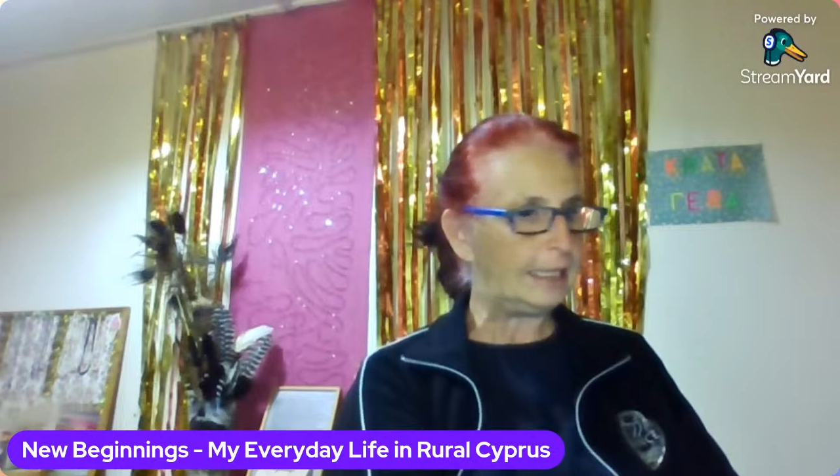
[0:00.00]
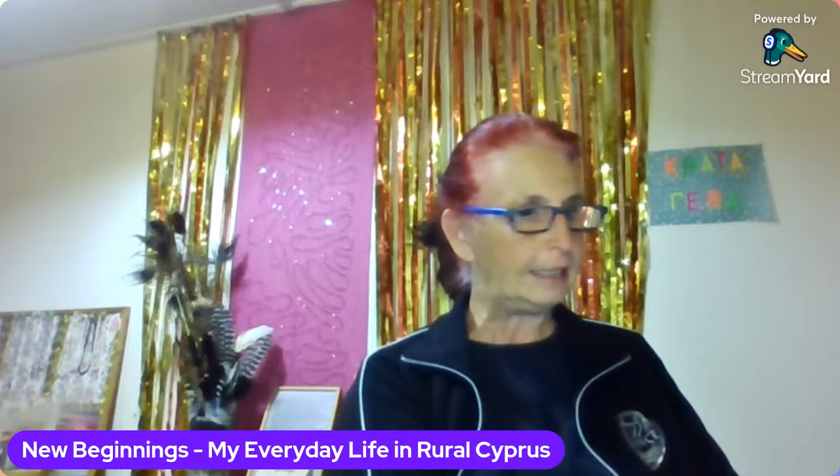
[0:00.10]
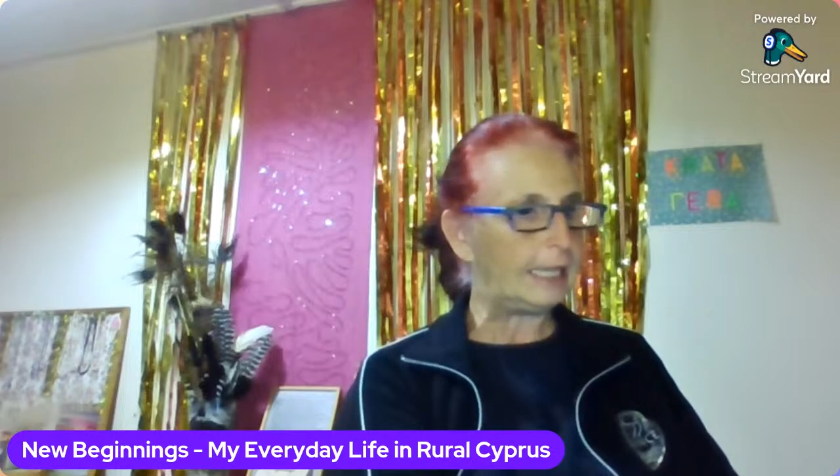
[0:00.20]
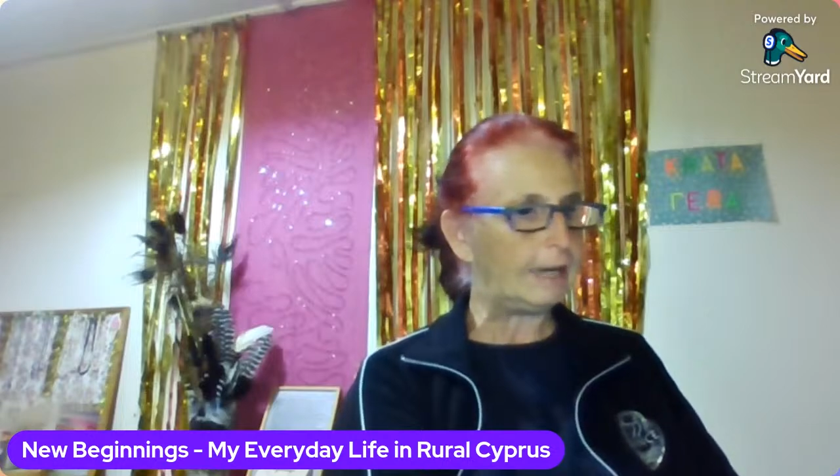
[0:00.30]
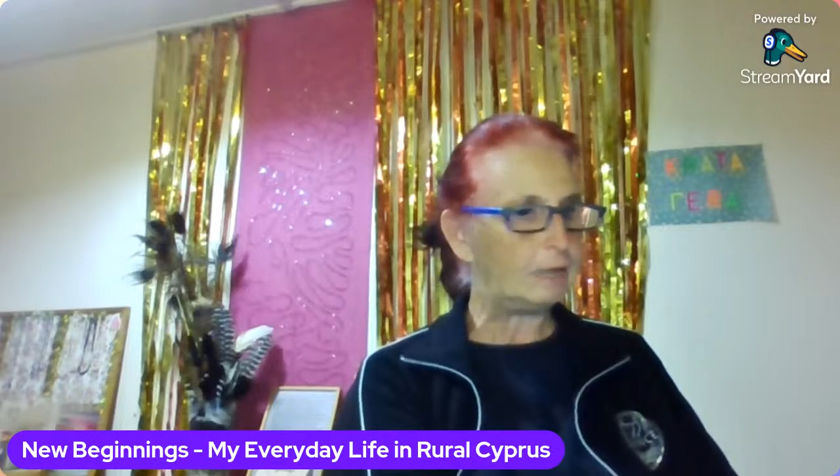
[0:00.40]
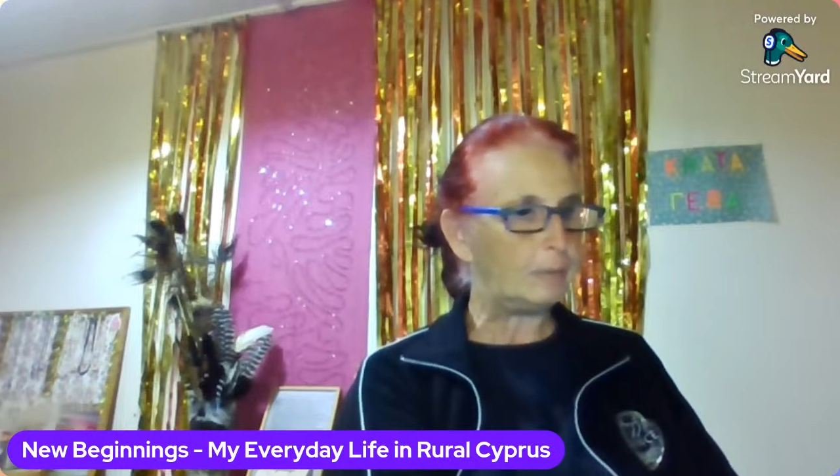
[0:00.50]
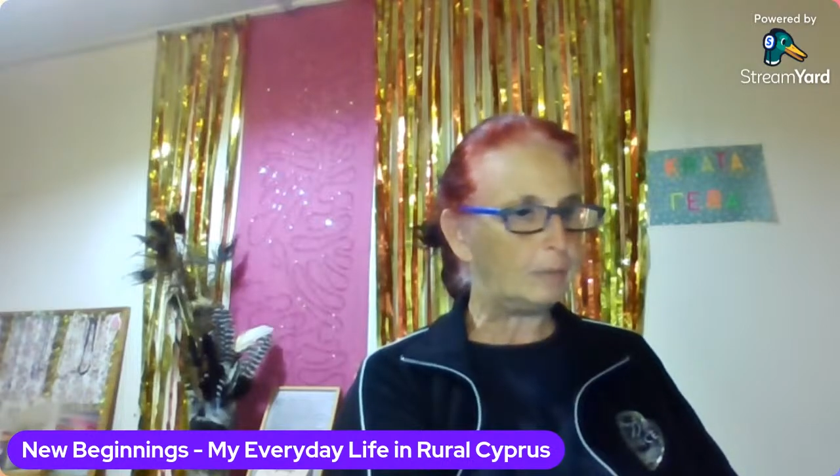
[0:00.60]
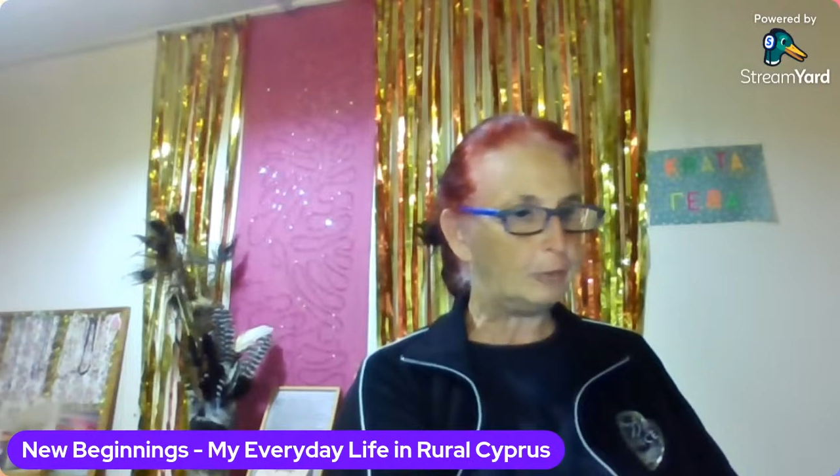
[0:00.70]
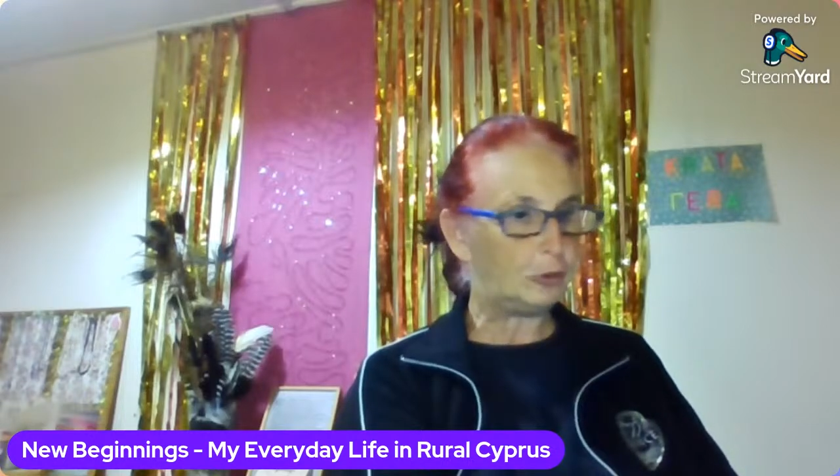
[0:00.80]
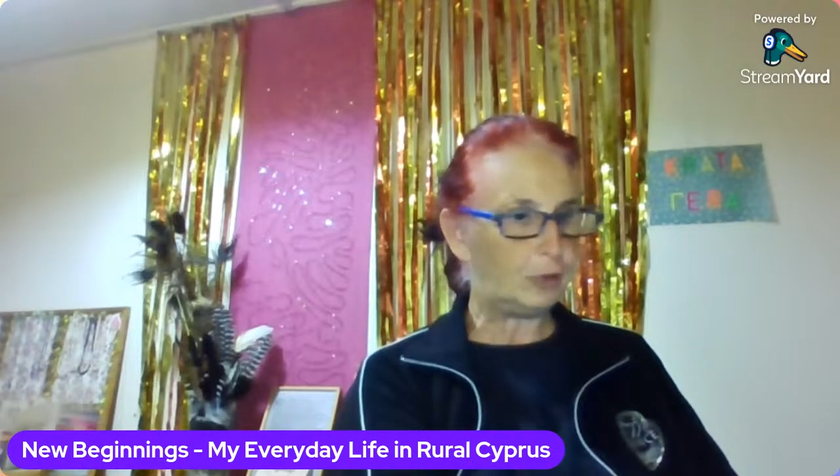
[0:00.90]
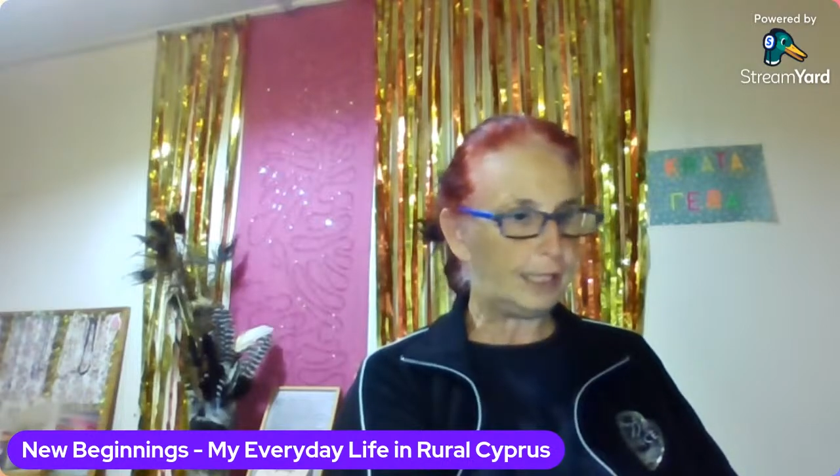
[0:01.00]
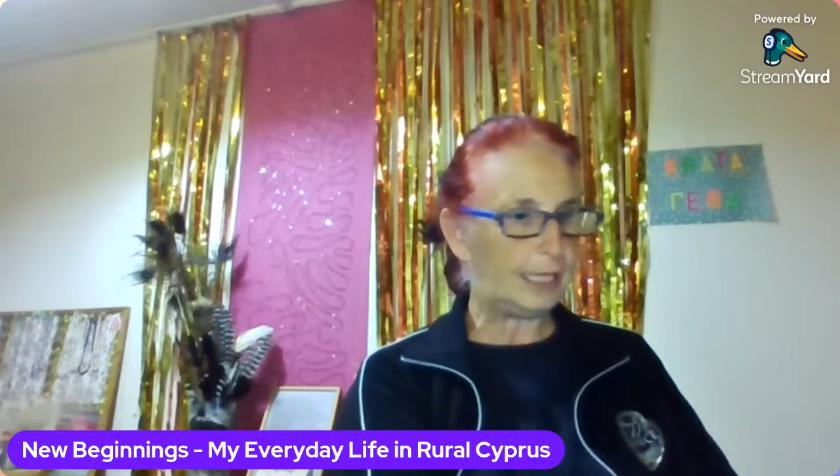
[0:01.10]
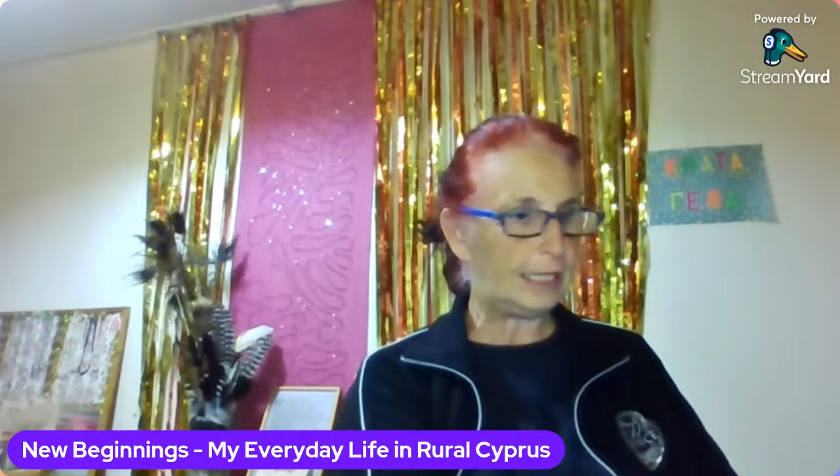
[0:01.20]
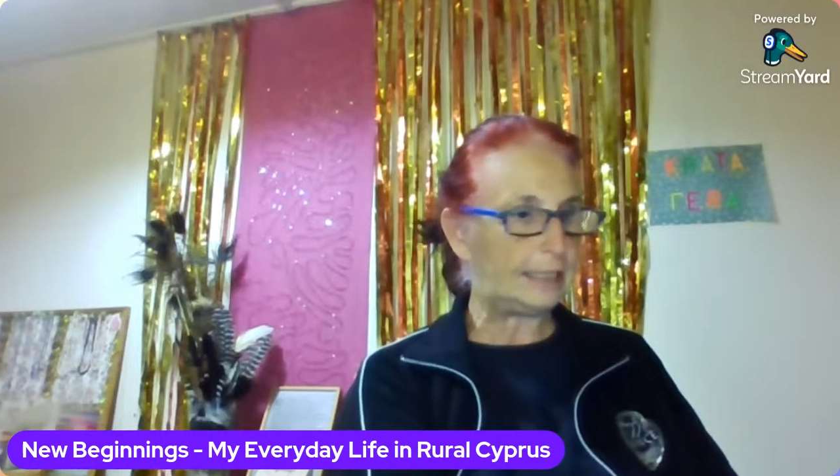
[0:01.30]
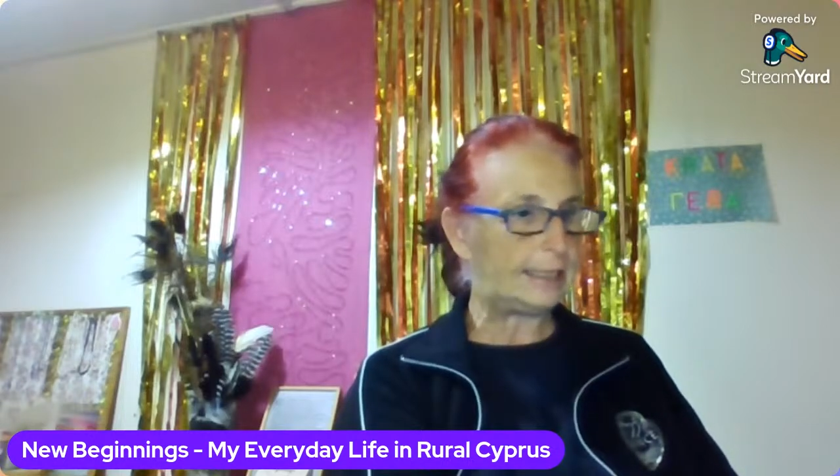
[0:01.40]
carob tree
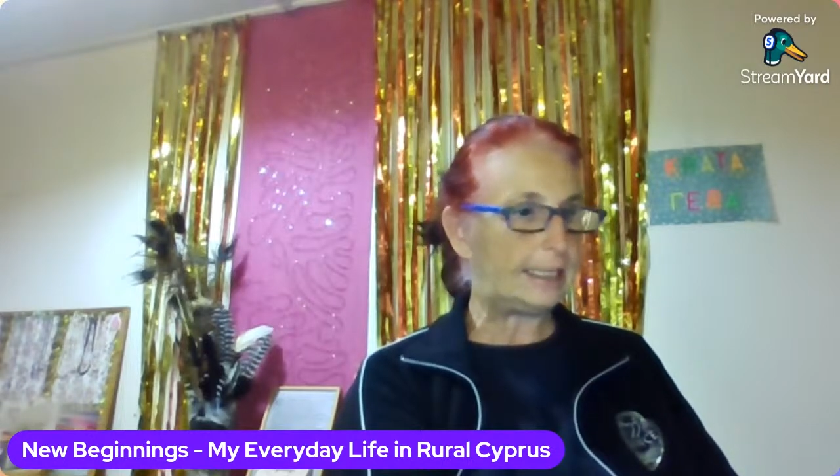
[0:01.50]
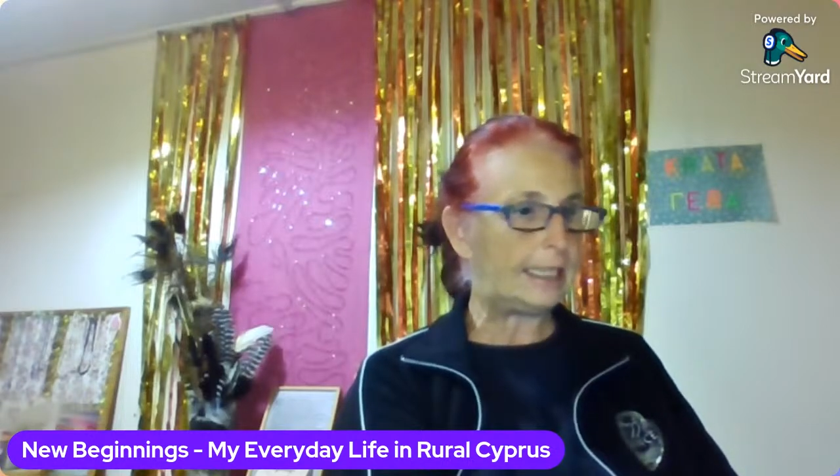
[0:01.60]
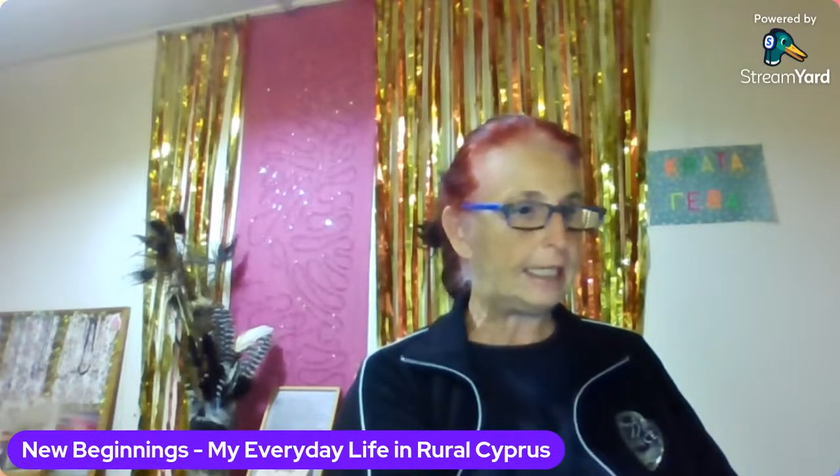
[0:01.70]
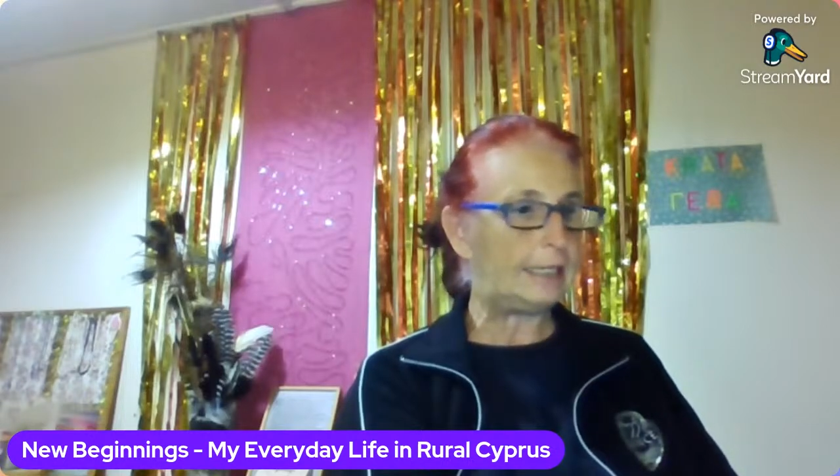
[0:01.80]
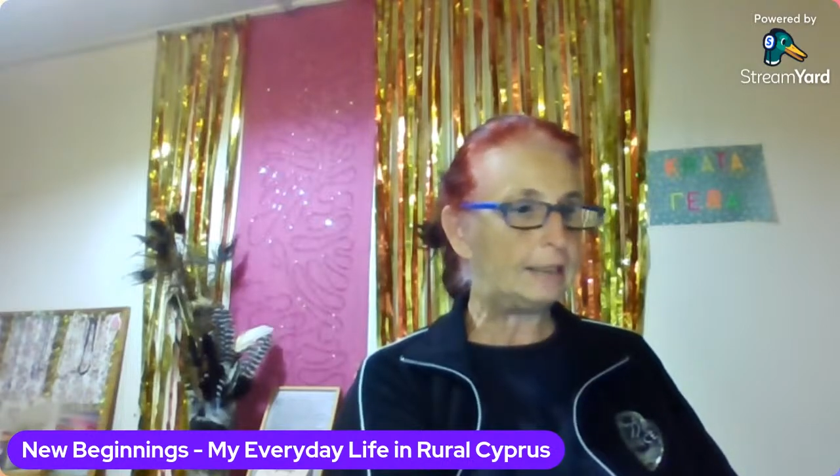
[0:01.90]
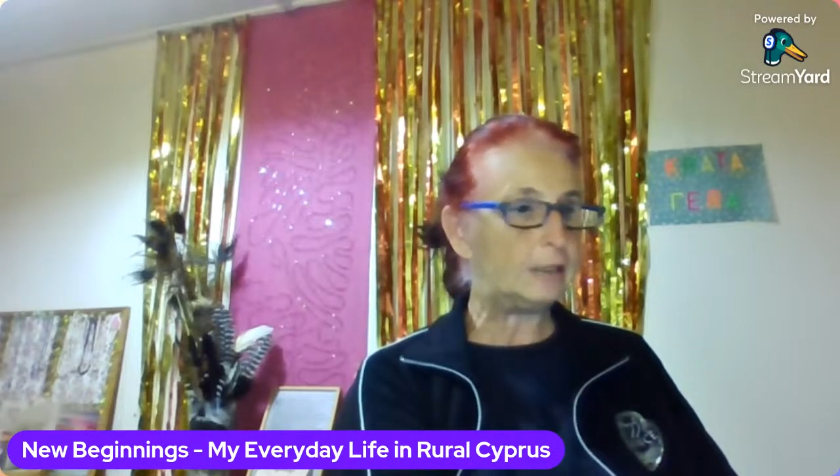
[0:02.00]
seeds,